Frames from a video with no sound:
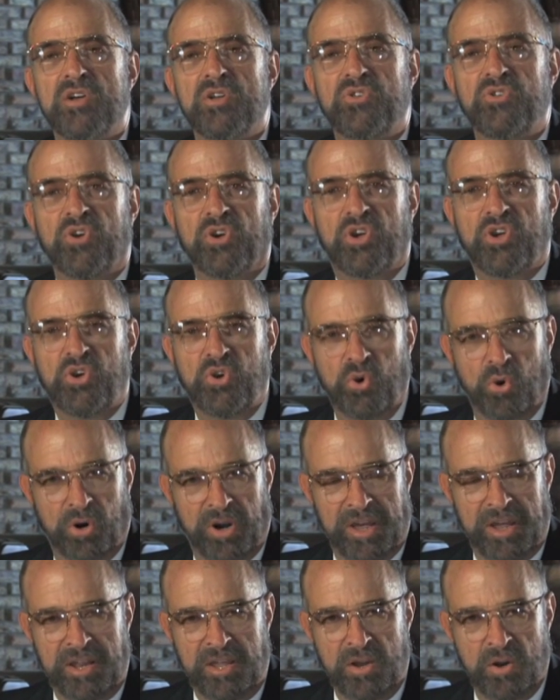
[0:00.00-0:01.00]
to cure
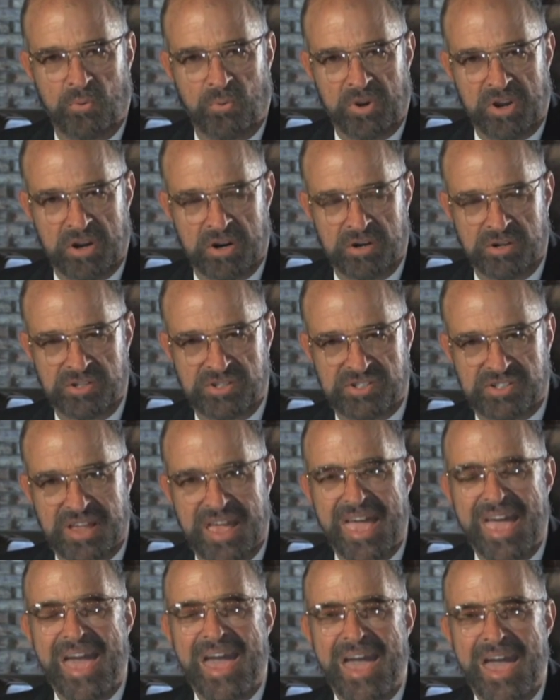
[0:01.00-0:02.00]
any arrears
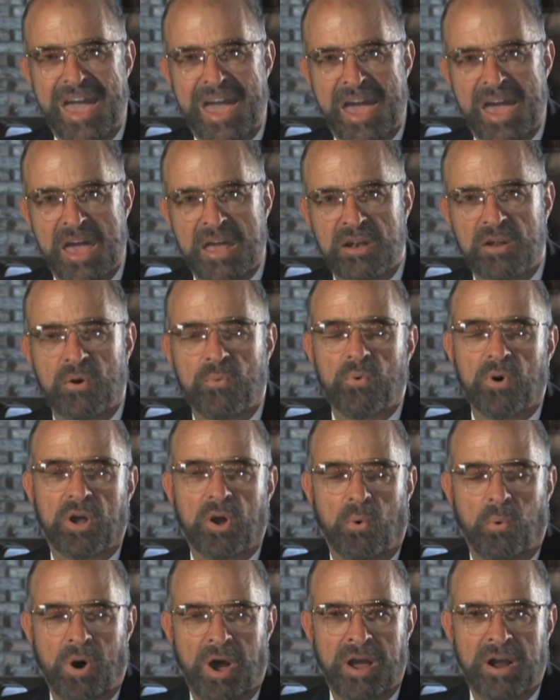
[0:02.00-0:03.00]
and it
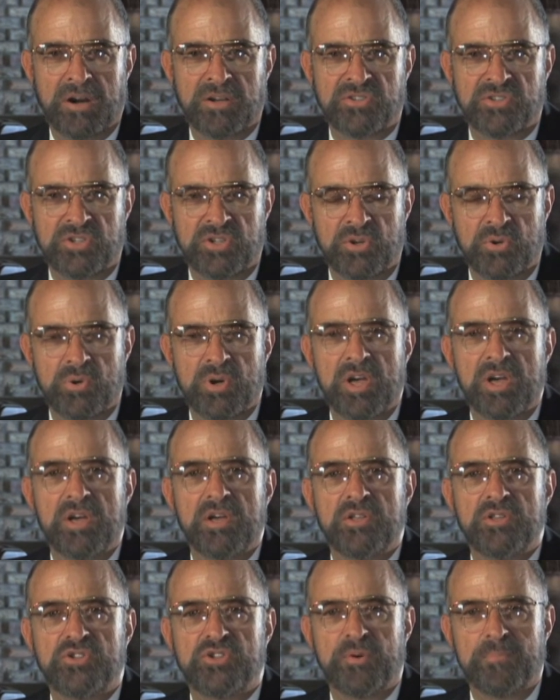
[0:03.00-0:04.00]
requires you
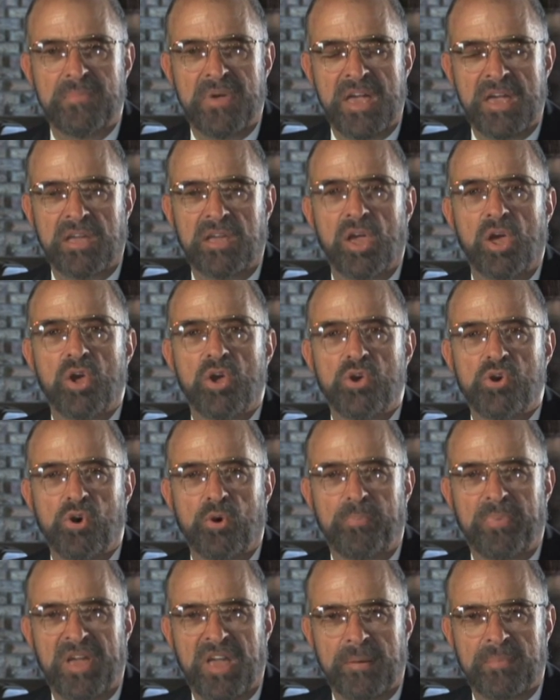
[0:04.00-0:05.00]
to make your
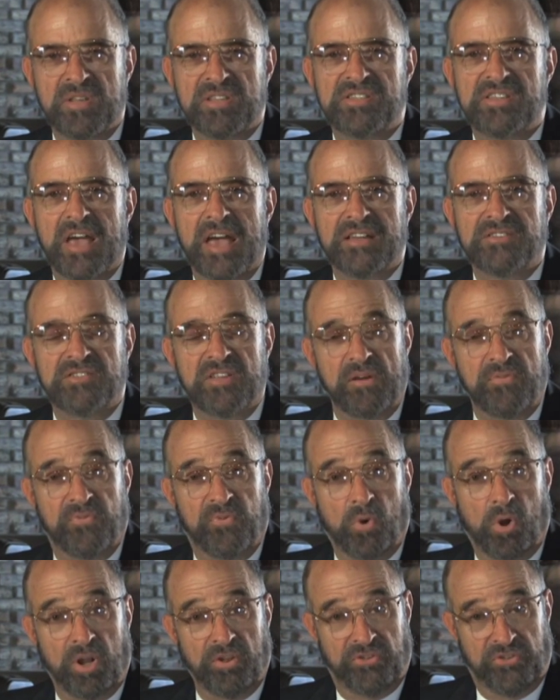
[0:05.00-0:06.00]
payments as they
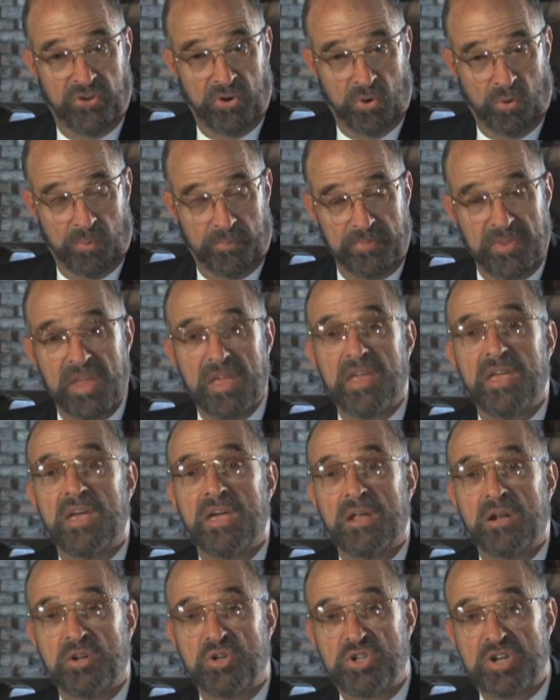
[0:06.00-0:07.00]
fall due.
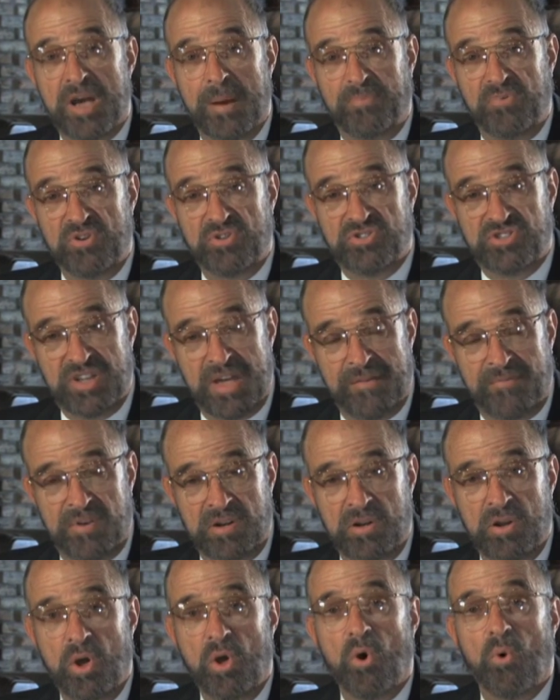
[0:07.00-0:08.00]
In a Chapter
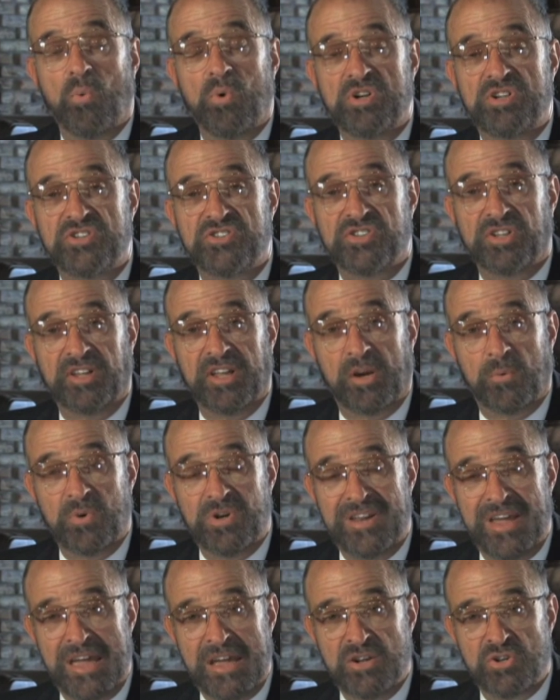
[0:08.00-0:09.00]
7, which is a
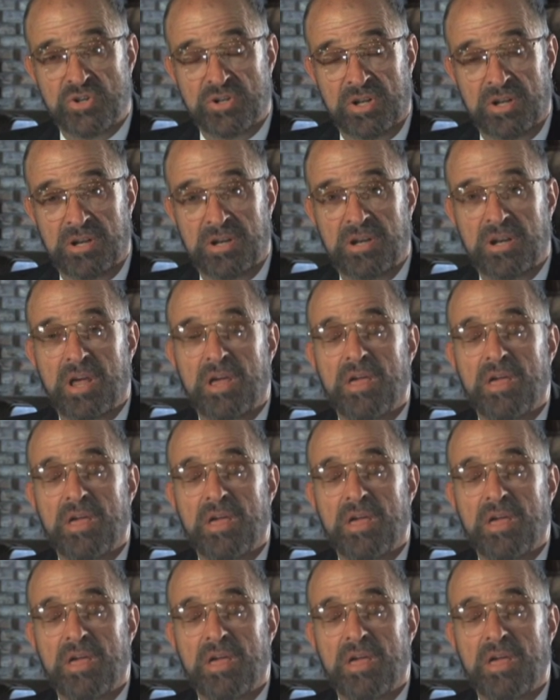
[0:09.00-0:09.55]
liquidation,